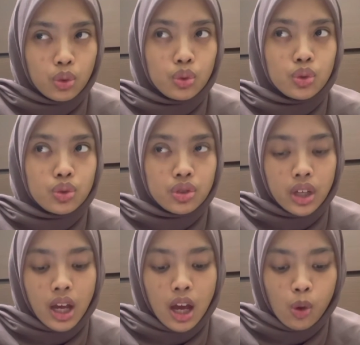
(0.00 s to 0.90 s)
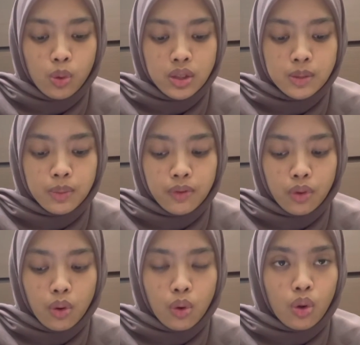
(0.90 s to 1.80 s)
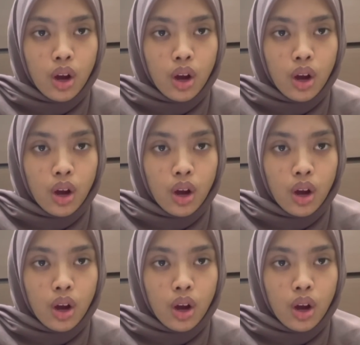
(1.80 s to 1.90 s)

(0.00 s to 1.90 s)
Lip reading: to 3 hours before or